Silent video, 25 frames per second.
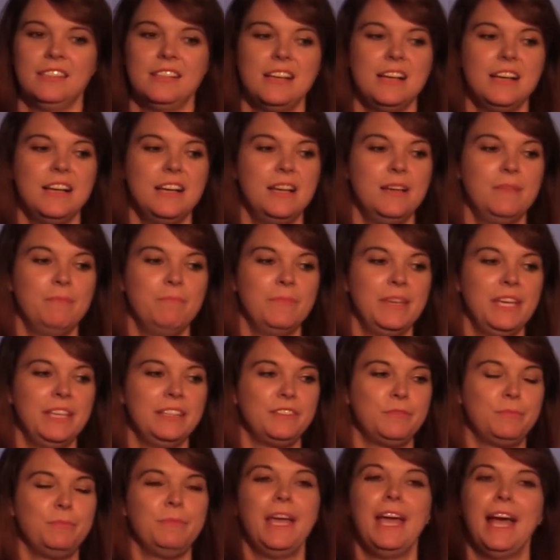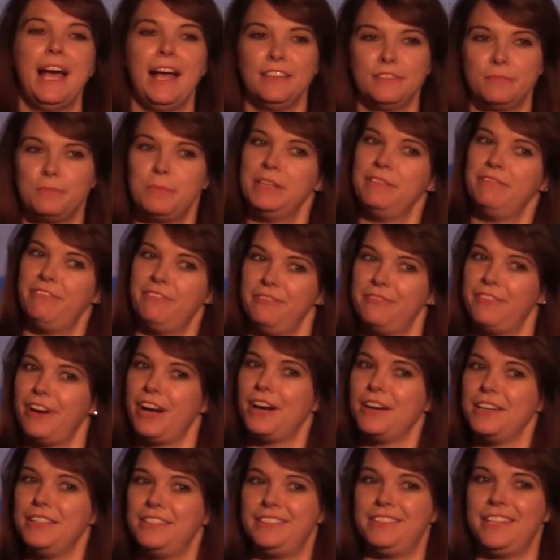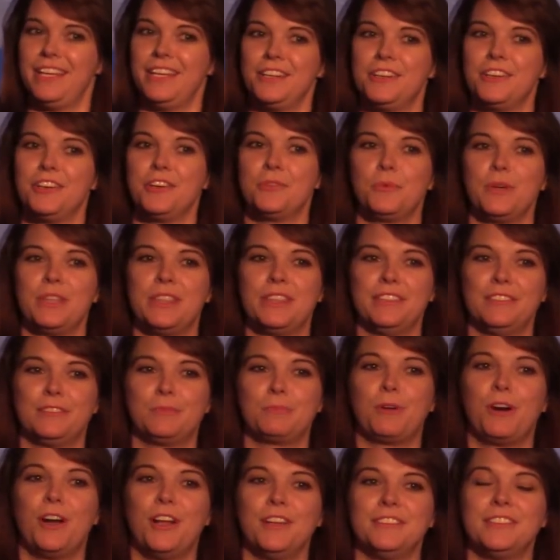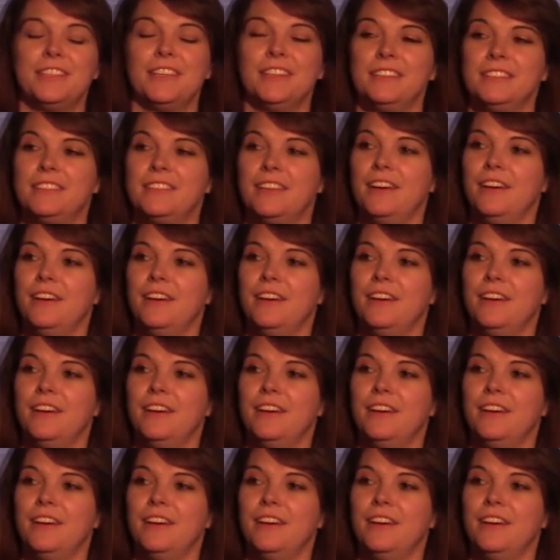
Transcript: Um, it has been very standard with this process